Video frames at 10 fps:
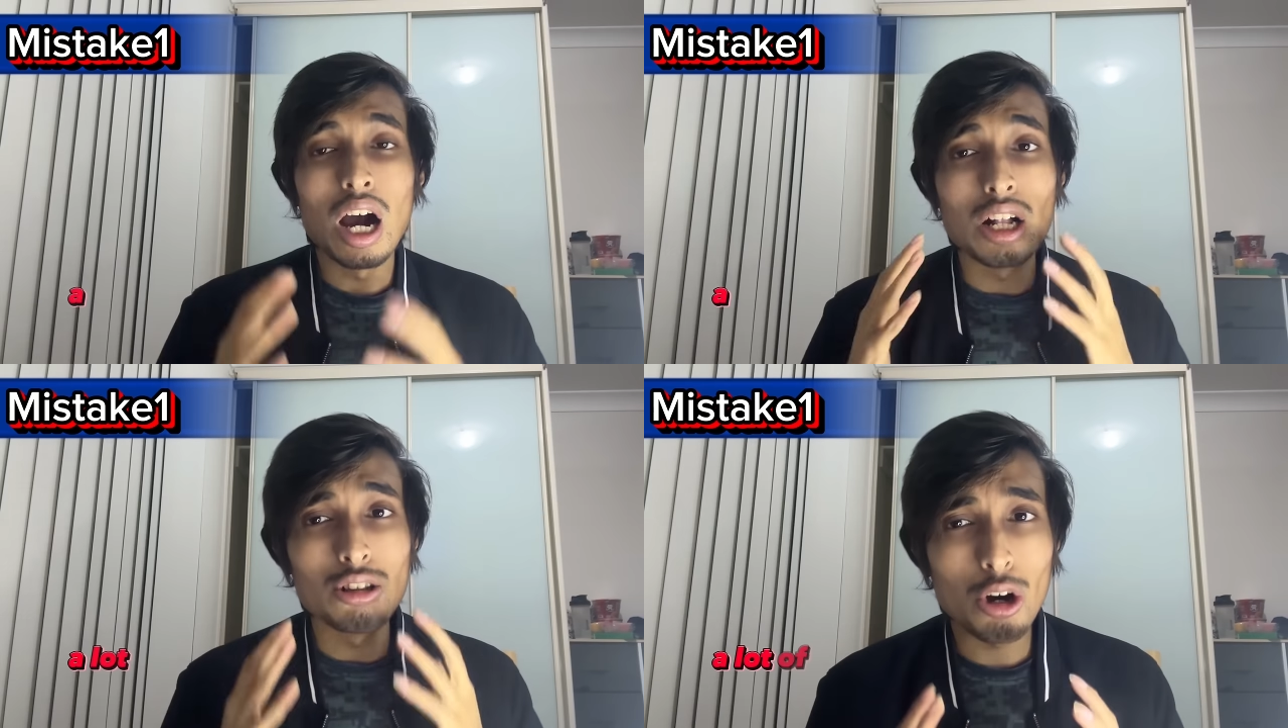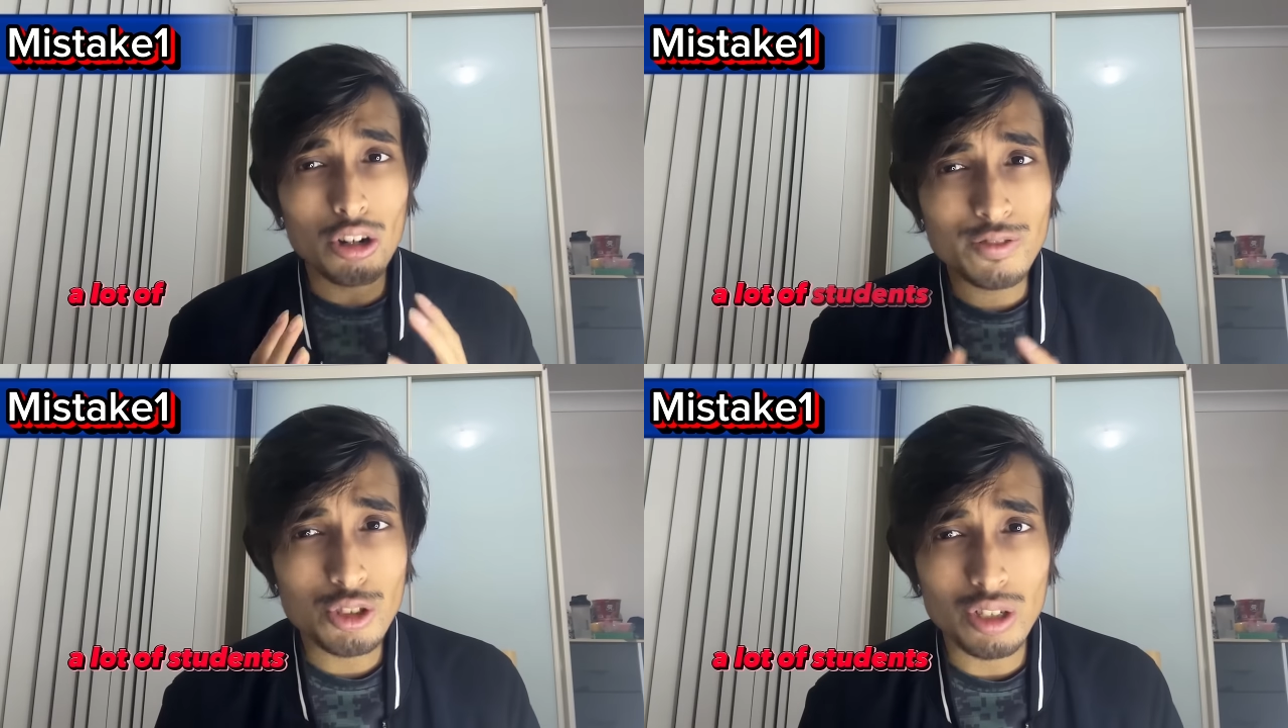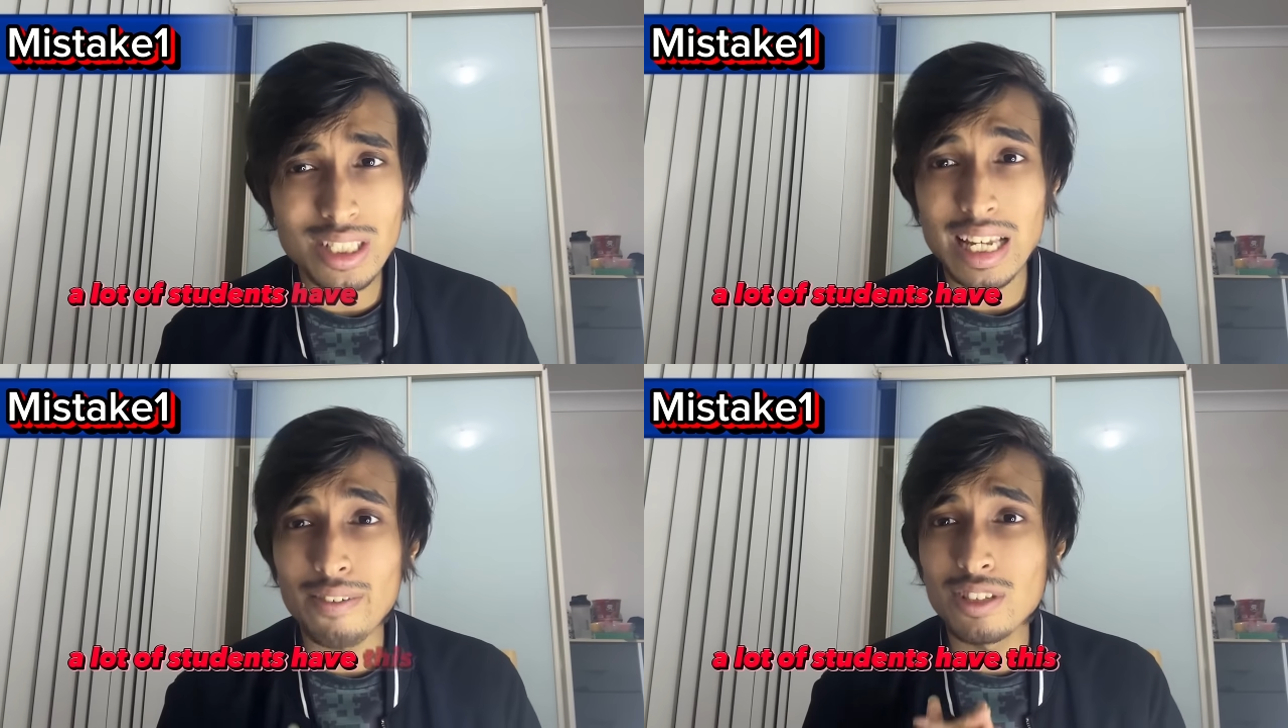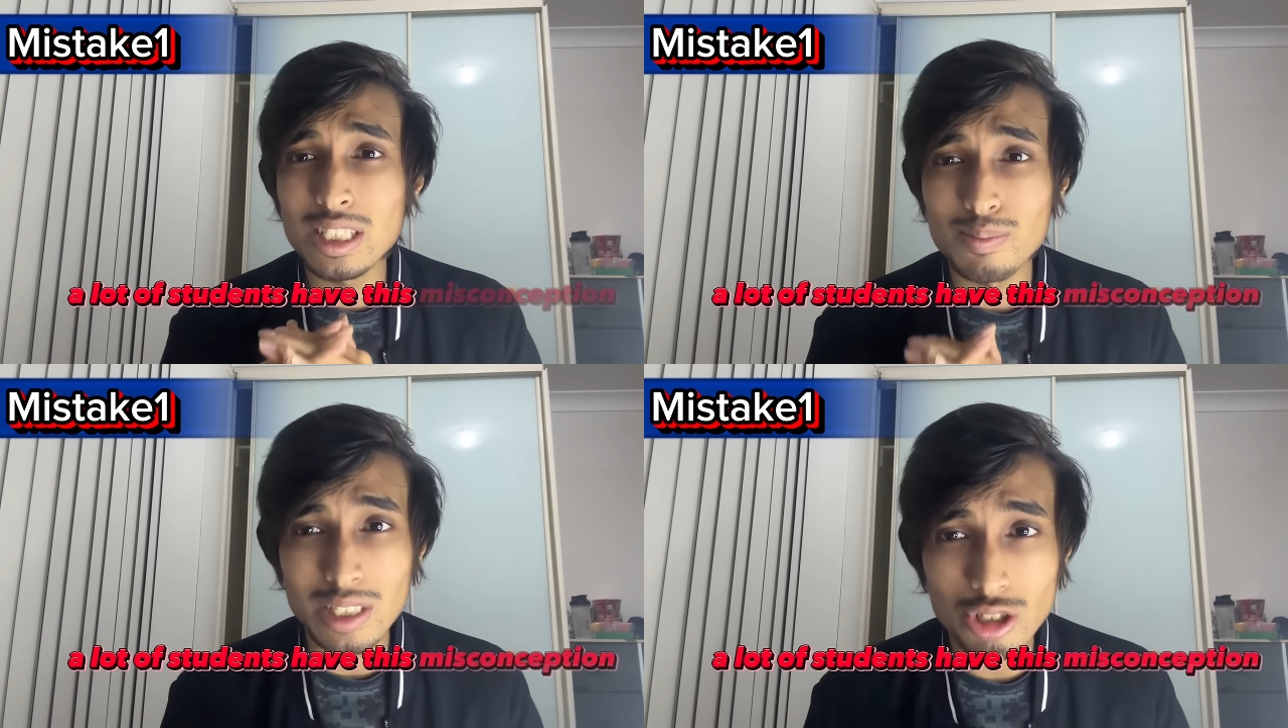A lot of students have this
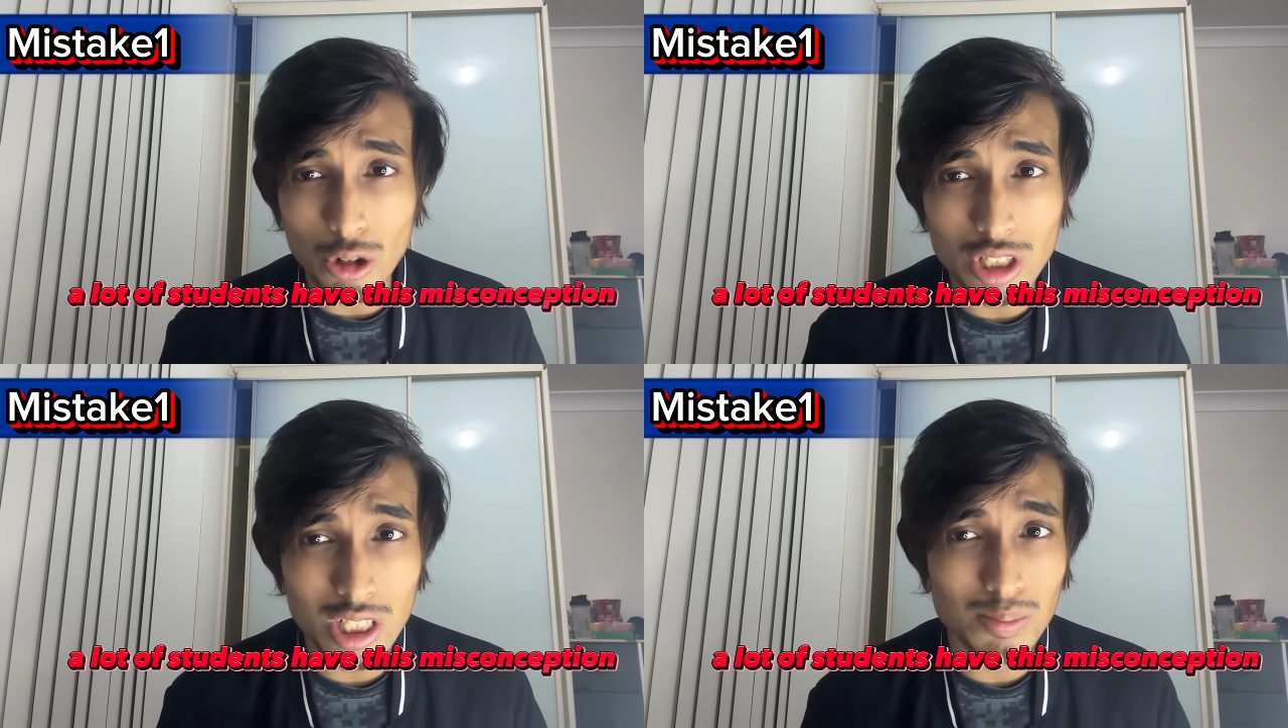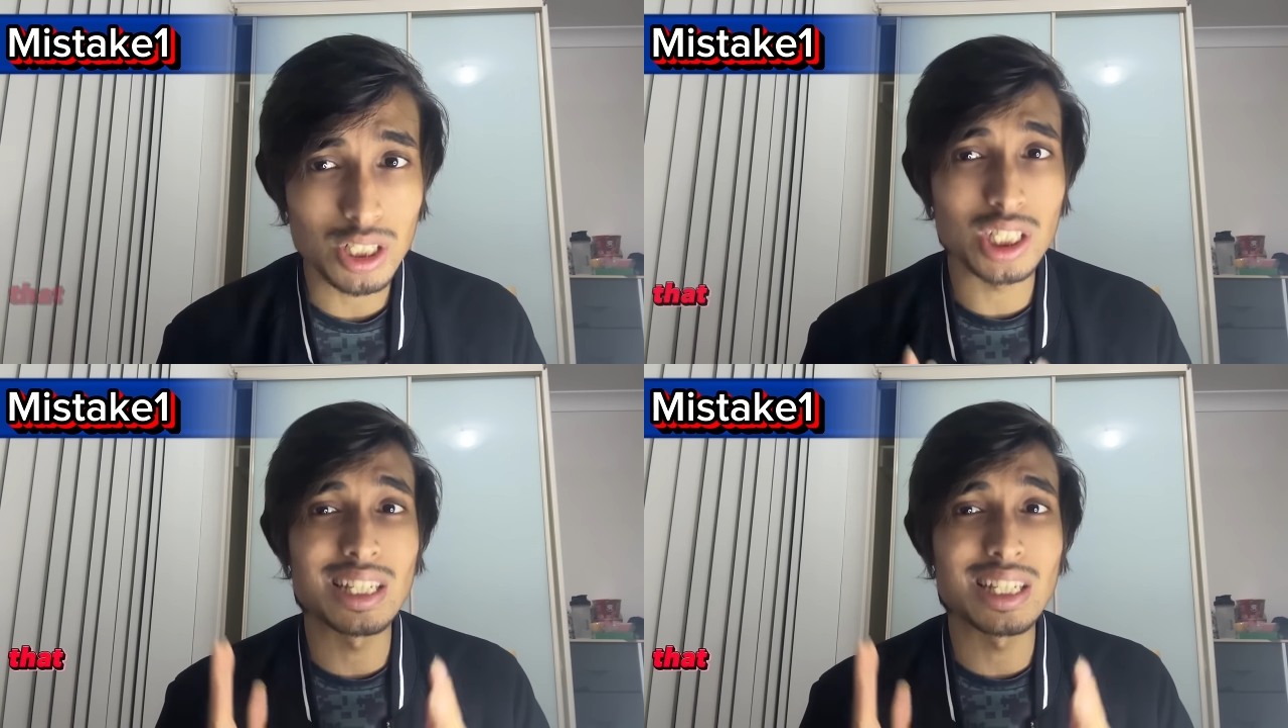misconception